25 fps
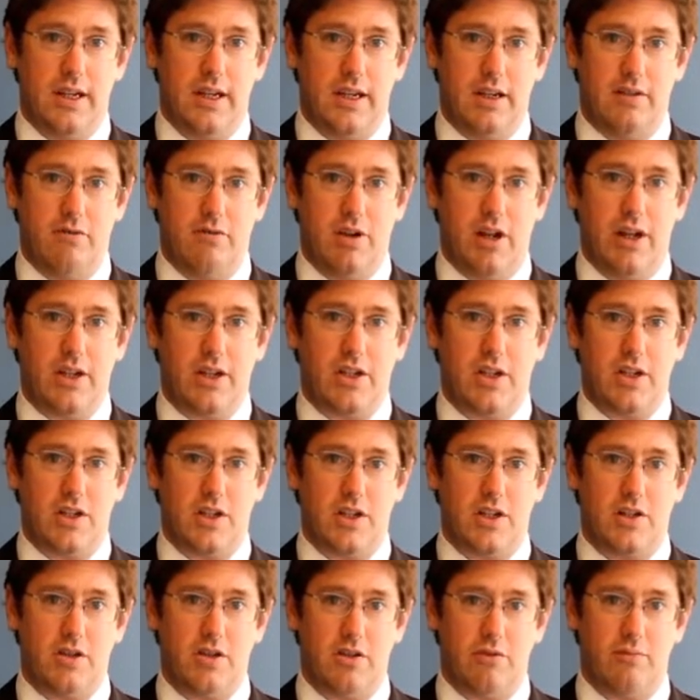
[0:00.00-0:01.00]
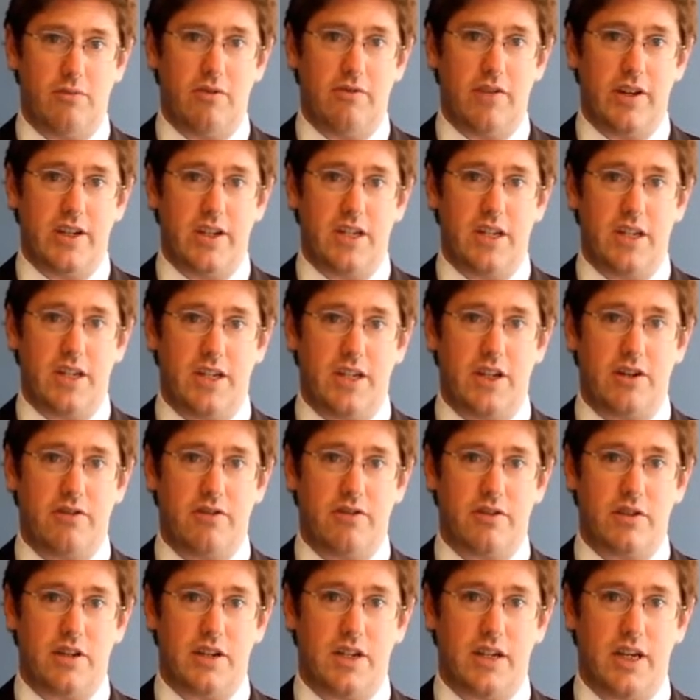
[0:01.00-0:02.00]
in relation to preventing a
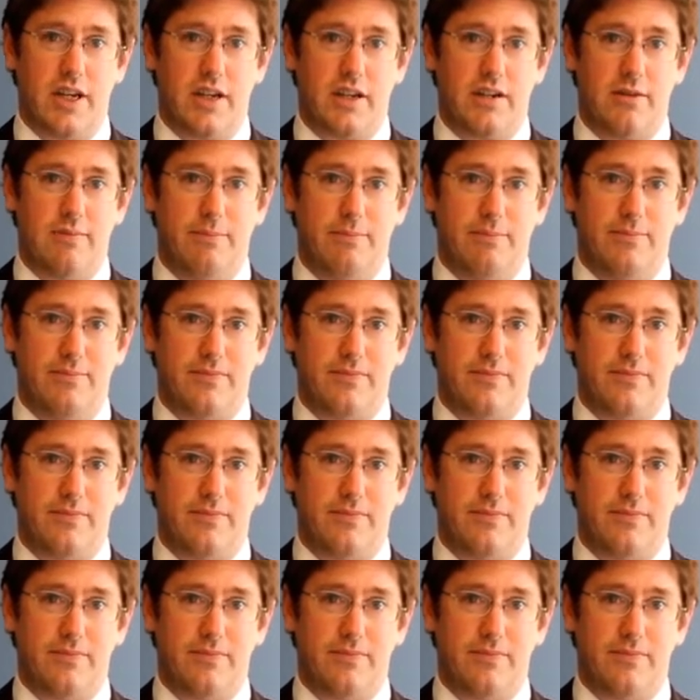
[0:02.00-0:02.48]
terrorist attack.